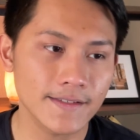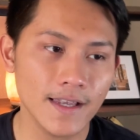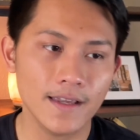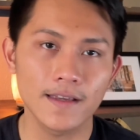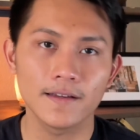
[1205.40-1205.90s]

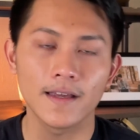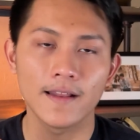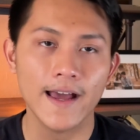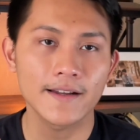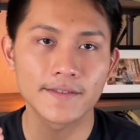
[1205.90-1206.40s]
thing,
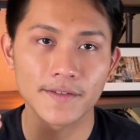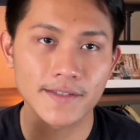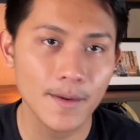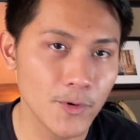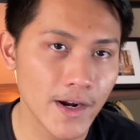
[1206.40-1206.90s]
and that is to
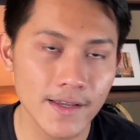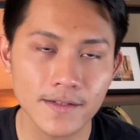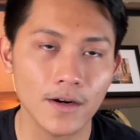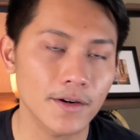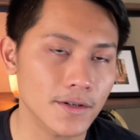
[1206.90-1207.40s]

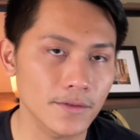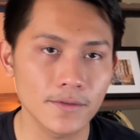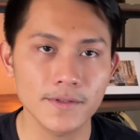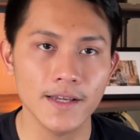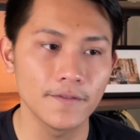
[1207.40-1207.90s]
summarize
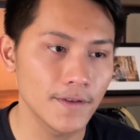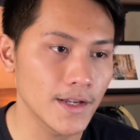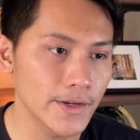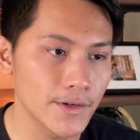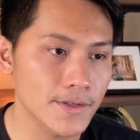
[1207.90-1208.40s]
articles and
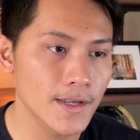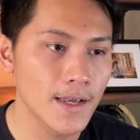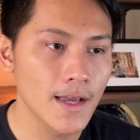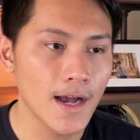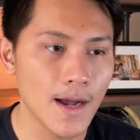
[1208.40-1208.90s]
videos
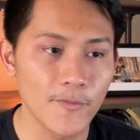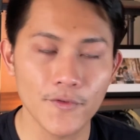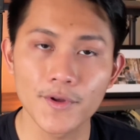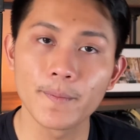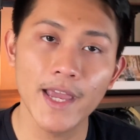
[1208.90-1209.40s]

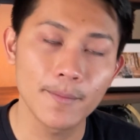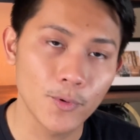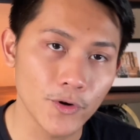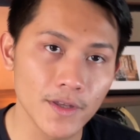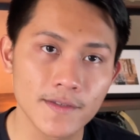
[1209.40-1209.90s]
for their main
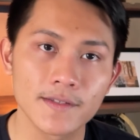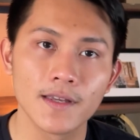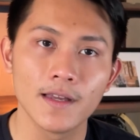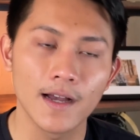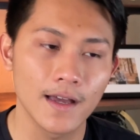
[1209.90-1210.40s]
points,
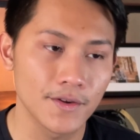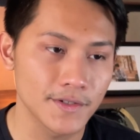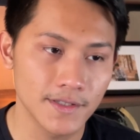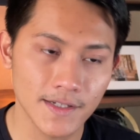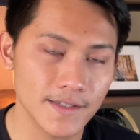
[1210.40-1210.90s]
their
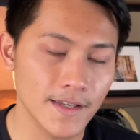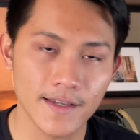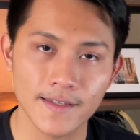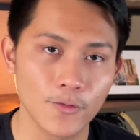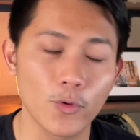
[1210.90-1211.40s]

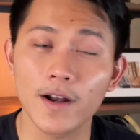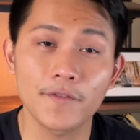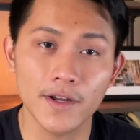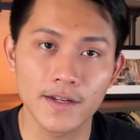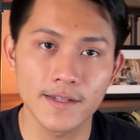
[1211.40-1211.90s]
statistics, and
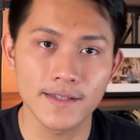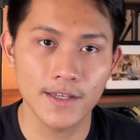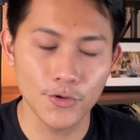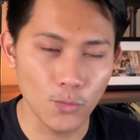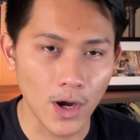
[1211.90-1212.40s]
whatever it is
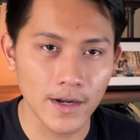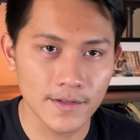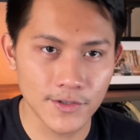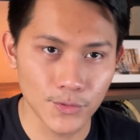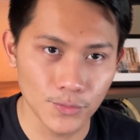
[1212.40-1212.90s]
that you
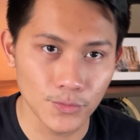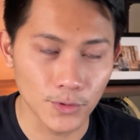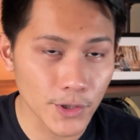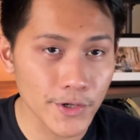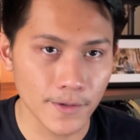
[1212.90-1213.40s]
want to
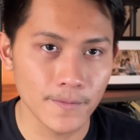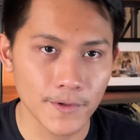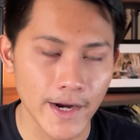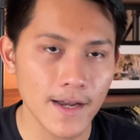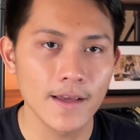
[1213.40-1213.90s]
learn,
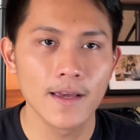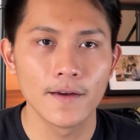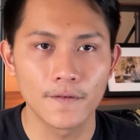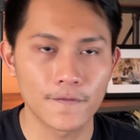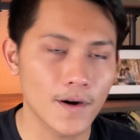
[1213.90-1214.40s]
right,
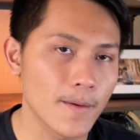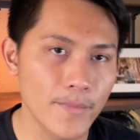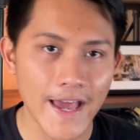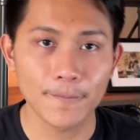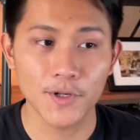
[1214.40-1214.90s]

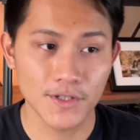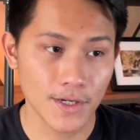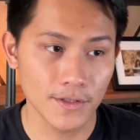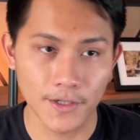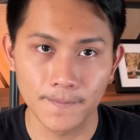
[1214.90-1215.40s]
from that
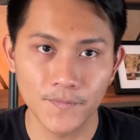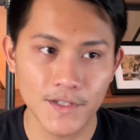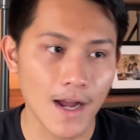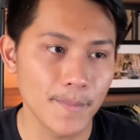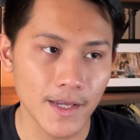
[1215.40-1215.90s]
particular
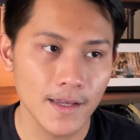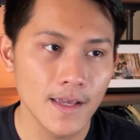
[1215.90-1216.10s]
topic.